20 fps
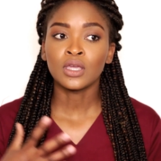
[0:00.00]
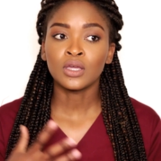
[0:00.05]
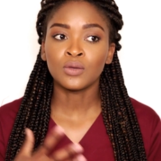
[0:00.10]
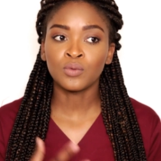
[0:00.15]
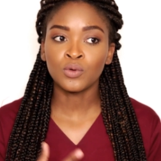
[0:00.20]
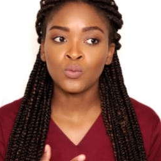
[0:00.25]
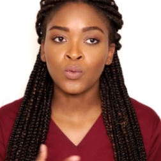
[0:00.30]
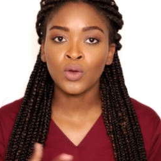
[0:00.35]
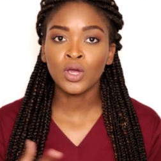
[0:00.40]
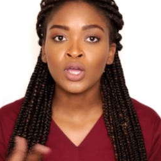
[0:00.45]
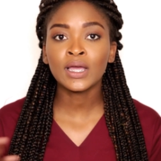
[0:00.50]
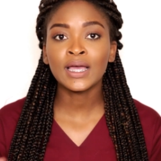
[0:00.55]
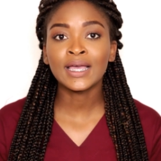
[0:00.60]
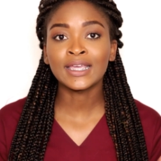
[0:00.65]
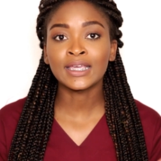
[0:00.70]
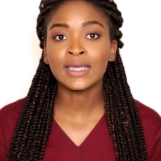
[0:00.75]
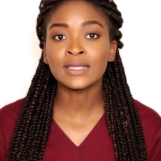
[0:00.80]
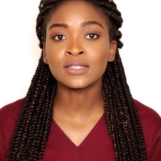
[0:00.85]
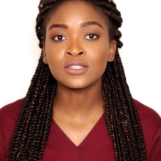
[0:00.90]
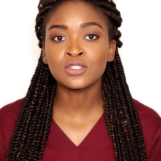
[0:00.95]
it would work
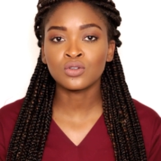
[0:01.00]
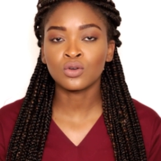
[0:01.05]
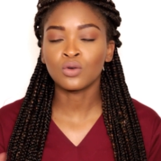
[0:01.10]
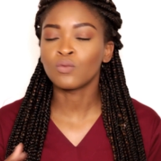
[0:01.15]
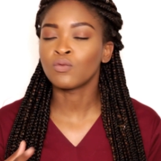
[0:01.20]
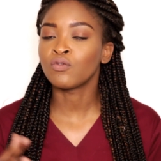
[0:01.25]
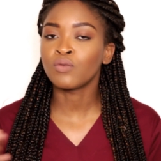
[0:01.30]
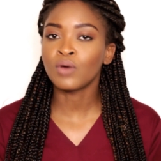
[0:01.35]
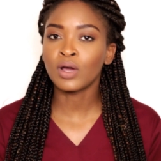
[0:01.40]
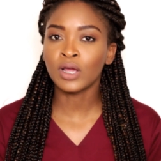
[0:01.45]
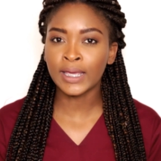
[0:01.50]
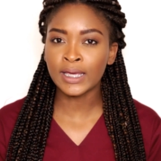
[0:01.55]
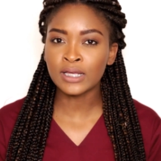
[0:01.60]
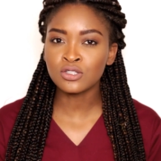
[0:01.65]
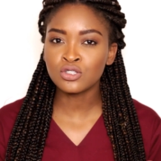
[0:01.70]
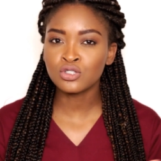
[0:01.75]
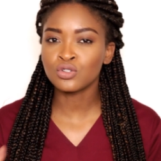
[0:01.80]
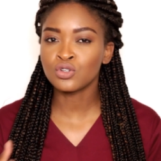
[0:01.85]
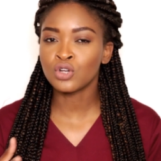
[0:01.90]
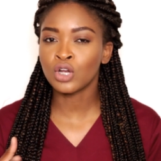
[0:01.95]
against
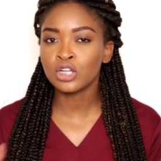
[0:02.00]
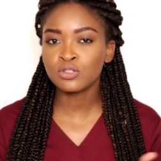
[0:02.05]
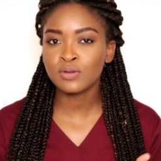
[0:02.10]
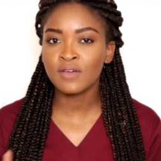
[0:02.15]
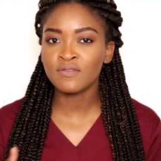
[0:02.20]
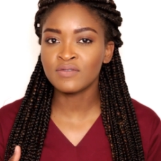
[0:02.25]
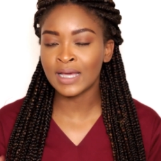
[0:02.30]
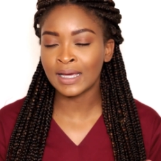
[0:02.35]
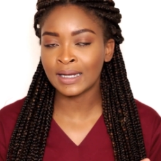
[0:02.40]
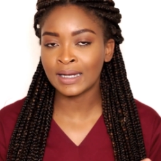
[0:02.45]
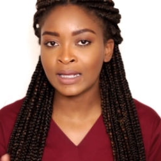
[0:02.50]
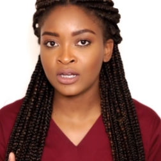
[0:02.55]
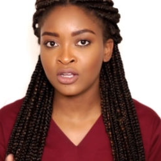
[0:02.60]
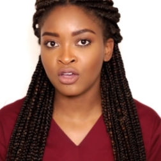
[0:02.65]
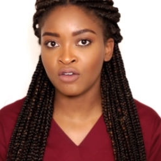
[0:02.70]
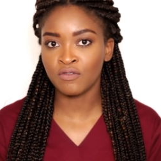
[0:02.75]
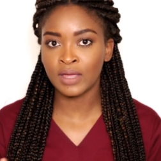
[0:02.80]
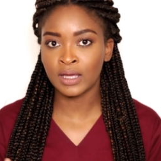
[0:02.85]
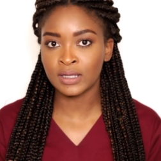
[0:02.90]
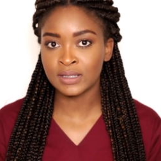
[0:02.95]
you not to have done any
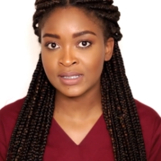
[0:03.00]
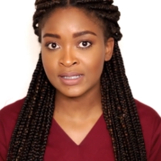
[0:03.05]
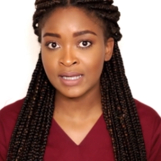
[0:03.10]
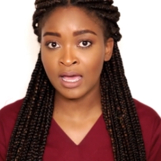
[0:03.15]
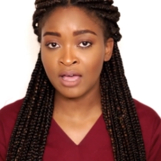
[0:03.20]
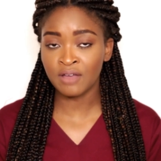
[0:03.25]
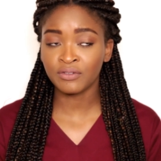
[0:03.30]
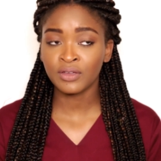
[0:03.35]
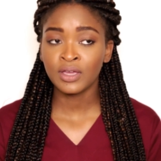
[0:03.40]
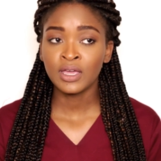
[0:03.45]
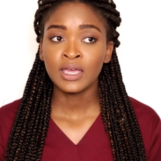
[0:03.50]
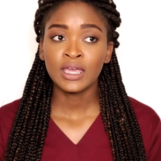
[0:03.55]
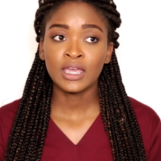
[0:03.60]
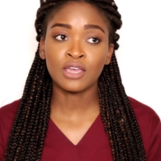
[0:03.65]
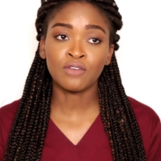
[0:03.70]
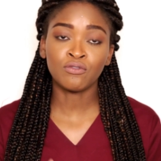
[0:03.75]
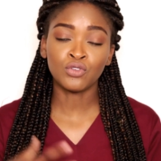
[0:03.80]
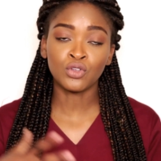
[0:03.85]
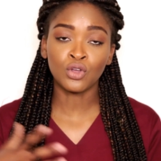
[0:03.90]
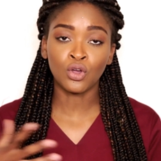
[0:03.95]
of that stuff
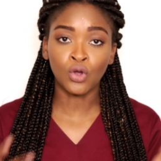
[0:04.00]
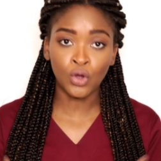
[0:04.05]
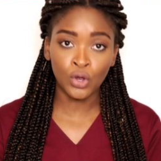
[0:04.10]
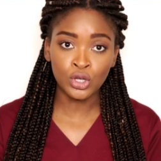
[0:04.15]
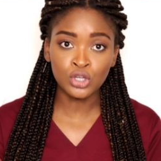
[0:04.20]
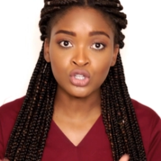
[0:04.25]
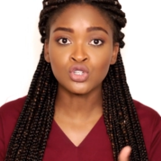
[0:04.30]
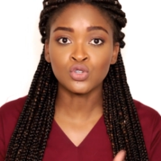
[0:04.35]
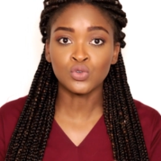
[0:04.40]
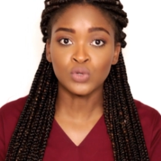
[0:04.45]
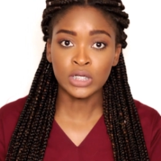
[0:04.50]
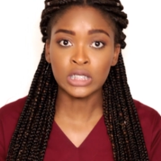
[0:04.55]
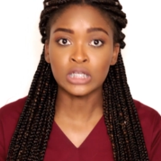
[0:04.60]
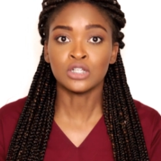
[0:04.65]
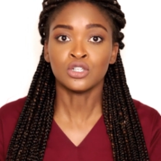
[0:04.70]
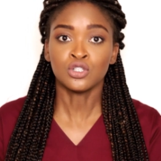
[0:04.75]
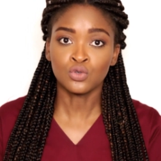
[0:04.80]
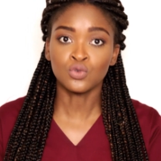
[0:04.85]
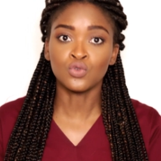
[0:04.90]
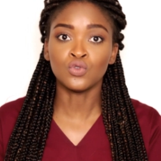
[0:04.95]
if you're going to
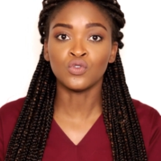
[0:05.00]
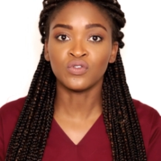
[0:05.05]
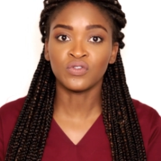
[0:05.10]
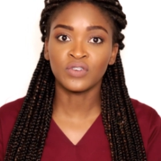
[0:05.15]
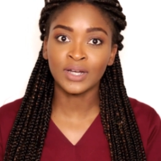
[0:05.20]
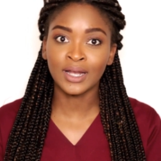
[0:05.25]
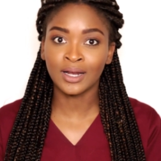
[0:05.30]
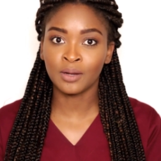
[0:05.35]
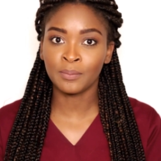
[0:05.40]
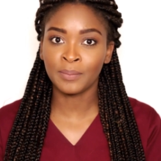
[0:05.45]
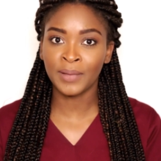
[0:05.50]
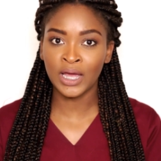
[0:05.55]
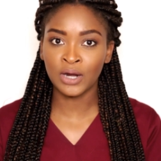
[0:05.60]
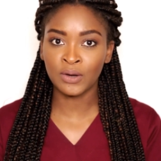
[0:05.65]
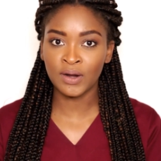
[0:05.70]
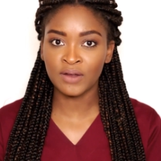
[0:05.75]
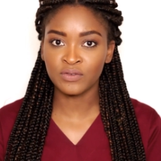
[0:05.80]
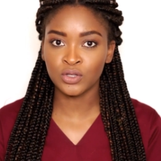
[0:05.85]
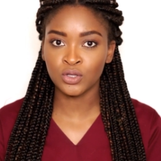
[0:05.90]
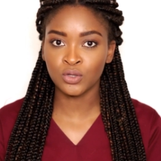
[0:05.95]
need to fill out a
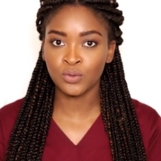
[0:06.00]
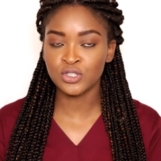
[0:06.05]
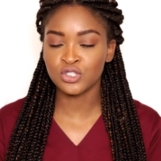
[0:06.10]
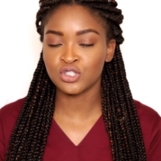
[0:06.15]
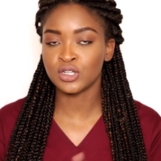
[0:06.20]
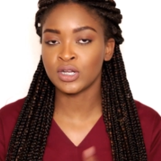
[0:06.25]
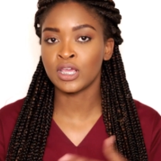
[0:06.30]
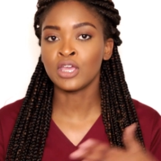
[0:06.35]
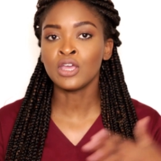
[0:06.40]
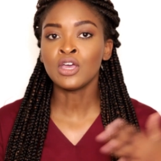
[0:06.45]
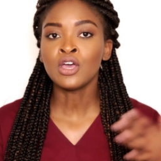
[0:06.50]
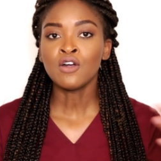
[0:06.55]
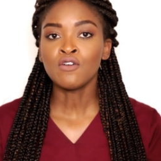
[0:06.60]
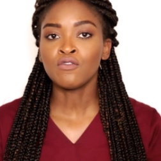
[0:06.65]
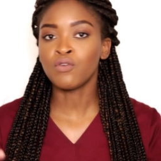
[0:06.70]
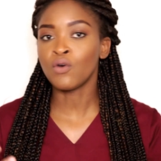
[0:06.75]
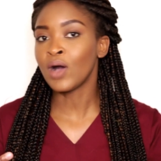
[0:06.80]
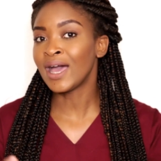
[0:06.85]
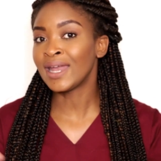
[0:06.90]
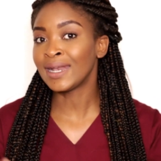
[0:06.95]
biographical questionnaire
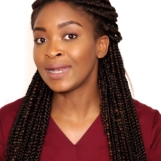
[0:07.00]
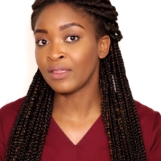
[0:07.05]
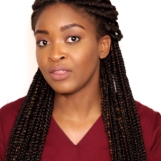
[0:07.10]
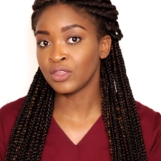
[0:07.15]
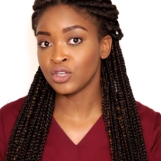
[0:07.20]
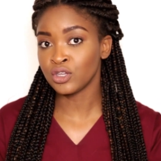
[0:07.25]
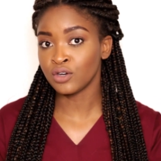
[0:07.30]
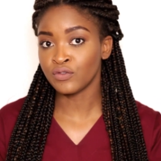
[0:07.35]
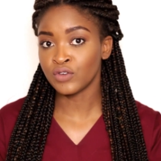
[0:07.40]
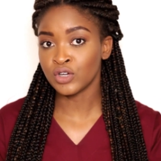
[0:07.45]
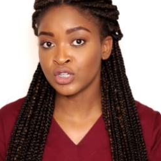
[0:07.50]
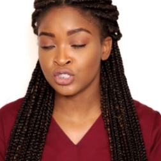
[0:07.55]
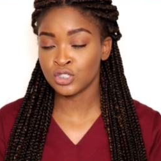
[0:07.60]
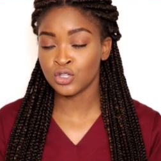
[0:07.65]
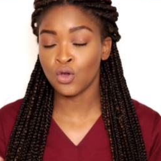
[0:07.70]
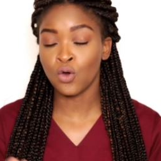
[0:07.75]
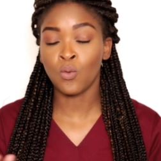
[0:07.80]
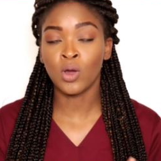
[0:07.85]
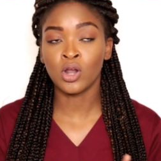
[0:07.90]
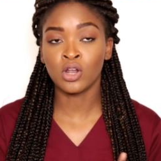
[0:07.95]
for another
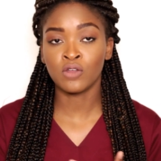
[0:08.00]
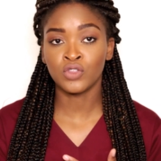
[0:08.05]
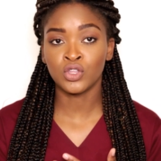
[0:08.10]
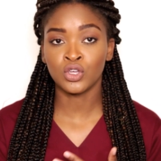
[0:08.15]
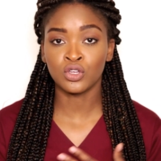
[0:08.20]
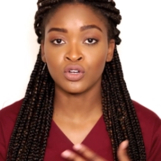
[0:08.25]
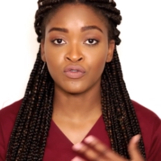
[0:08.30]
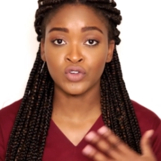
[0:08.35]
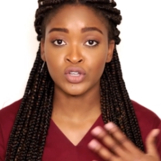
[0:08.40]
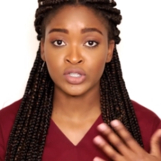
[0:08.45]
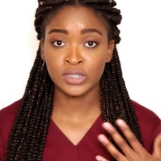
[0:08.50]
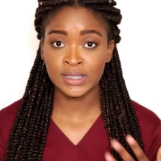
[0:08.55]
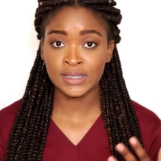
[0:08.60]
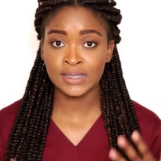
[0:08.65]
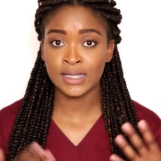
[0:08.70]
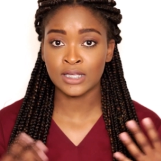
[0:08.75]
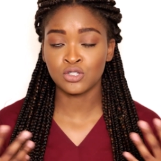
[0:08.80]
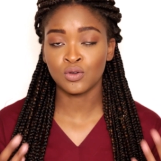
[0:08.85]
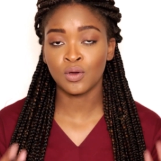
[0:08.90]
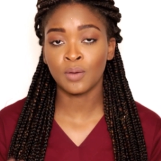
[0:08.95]
university or one of the
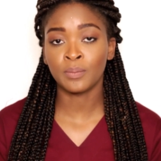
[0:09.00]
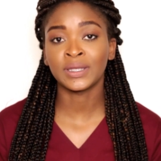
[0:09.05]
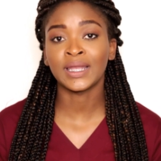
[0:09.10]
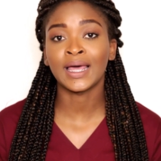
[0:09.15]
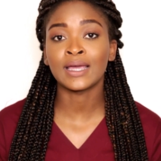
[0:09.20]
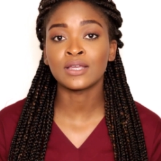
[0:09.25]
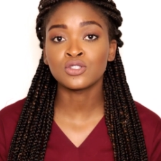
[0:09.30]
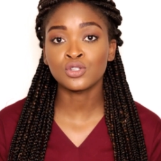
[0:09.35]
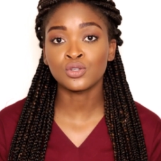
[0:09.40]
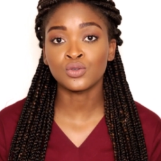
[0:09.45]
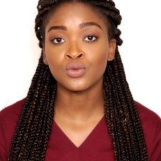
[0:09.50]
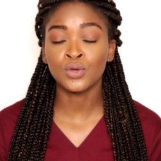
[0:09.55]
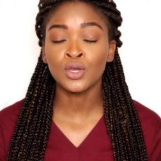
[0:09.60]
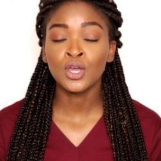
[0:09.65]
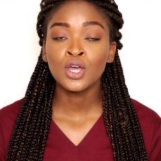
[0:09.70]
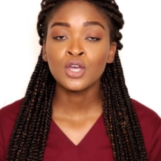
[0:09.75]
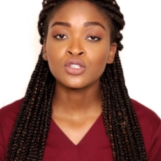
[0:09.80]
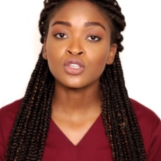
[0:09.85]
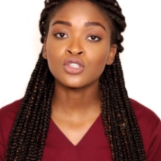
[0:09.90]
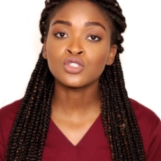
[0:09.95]
universities that you apply to.
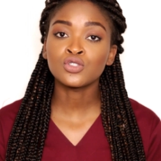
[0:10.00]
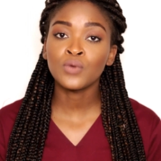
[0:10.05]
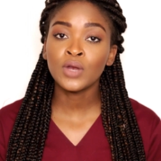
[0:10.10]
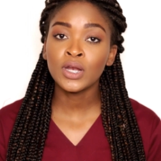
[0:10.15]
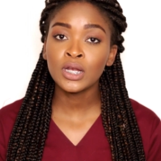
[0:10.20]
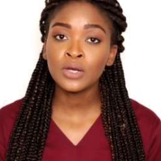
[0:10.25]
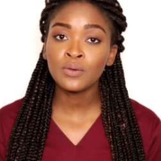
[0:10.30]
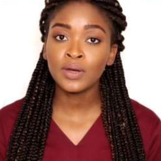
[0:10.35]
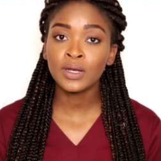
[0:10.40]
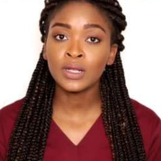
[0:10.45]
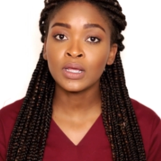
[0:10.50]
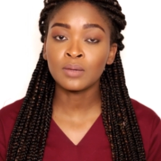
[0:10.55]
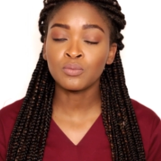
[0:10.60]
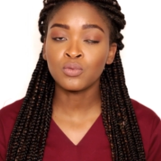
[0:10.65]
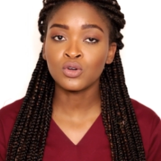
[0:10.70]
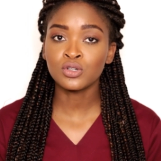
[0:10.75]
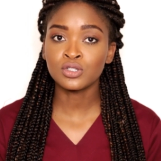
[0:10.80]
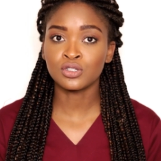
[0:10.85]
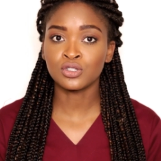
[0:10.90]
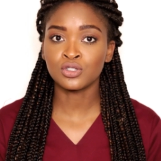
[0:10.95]
So it's really, really
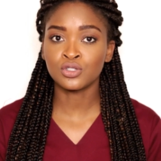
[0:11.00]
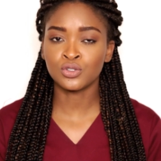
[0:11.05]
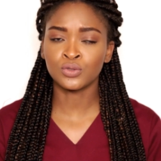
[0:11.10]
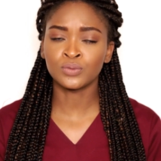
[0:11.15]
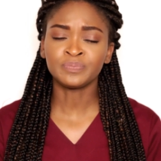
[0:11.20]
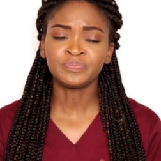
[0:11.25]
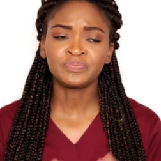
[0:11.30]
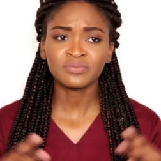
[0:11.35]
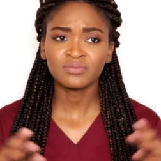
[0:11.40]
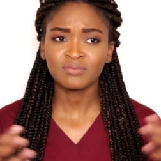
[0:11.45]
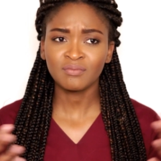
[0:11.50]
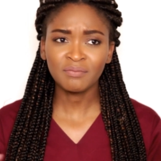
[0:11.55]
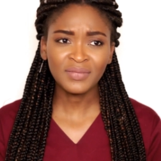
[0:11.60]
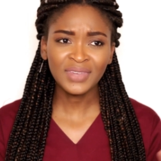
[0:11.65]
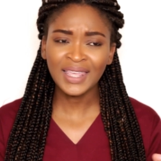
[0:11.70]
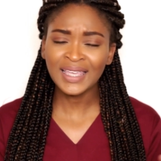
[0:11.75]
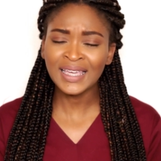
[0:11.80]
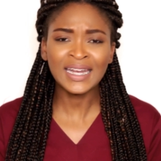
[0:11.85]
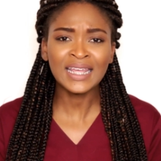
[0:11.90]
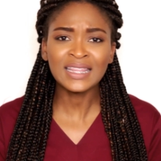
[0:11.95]
important to,
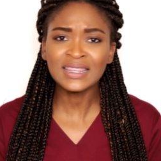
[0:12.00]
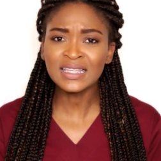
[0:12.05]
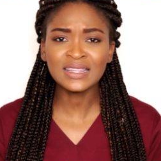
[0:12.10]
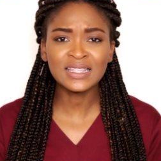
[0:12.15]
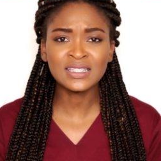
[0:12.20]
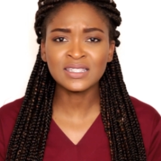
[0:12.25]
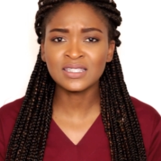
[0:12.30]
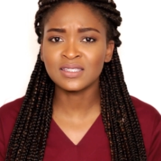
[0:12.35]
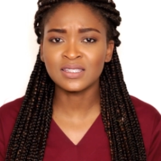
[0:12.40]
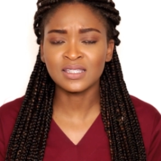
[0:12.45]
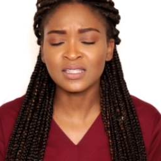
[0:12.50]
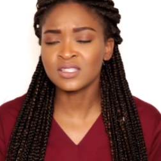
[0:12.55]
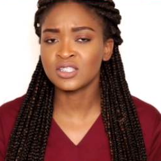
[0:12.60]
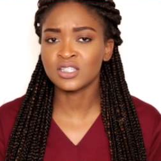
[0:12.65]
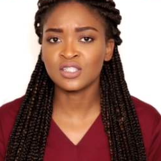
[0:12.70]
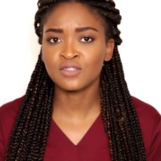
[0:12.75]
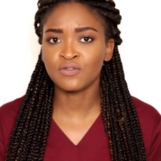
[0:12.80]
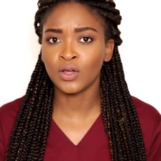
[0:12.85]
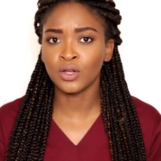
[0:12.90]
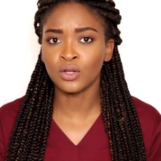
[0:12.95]
and I think this
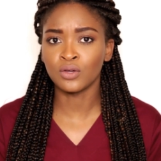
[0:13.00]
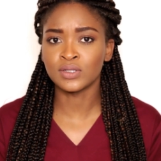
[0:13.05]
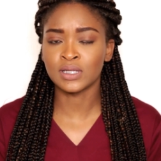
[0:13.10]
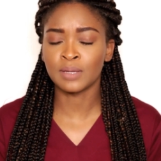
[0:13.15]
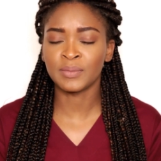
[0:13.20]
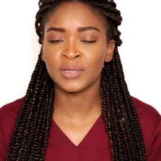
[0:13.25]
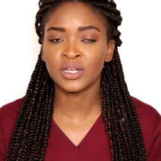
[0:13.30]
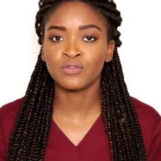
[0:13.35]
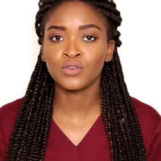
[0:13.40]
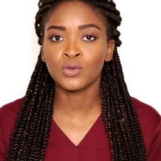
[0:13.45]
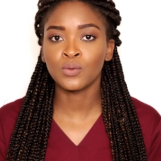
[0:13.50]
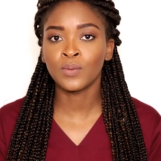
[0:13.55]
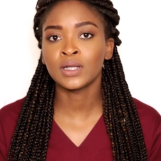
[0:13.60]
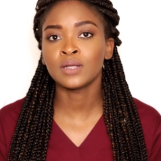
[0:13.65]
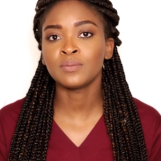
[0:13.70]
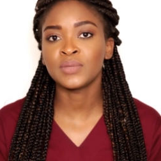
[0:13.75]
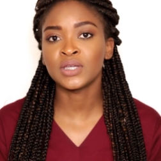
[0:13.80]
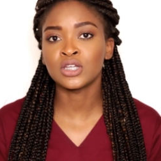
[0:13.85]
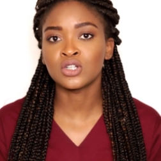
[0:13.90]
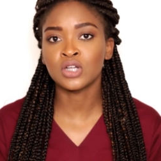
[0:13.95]
just follows. I mean, if you
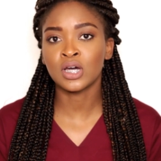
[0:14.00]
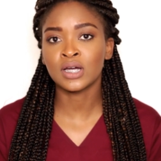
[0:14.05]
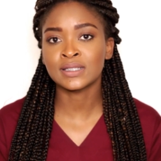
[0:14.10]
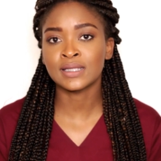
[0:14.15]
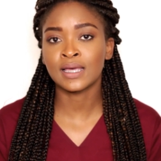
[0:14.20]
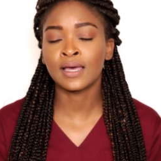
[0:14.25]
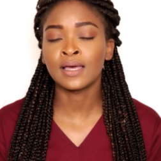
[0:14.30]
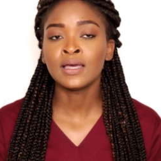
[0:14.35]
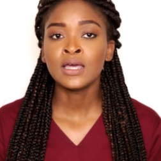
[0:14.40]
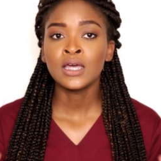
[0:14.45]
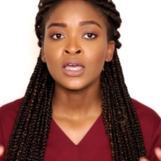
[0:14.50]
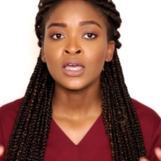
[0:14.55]
want to be a doctor,